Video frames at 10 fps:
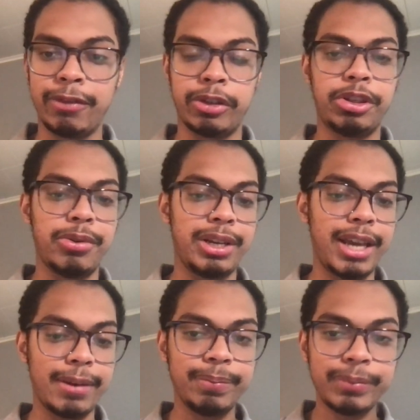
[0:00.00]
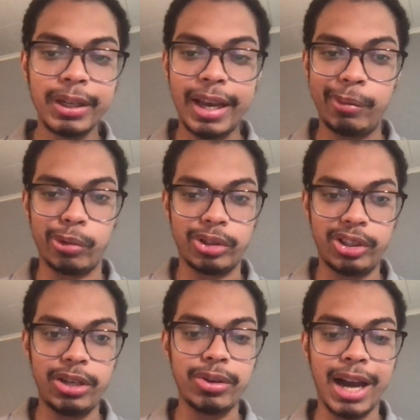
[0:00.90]
for tuning in, and we'll
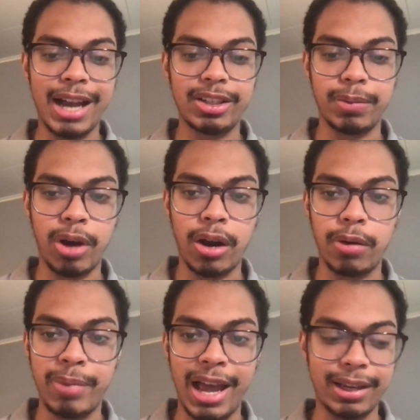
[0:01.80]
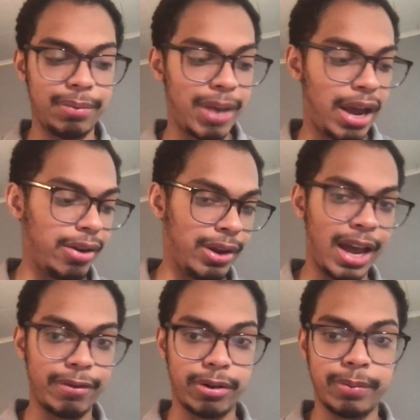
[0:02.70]
see you guys tomorrow back and better than
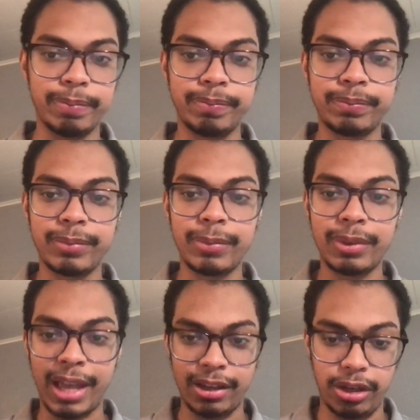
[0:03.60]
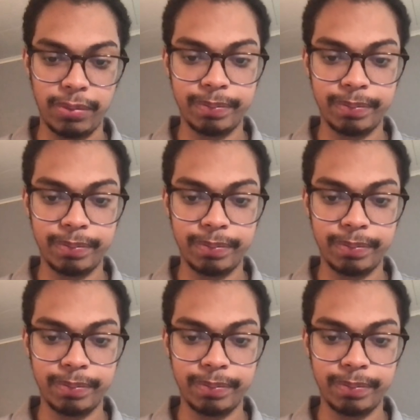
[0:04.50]
ever. Thank you.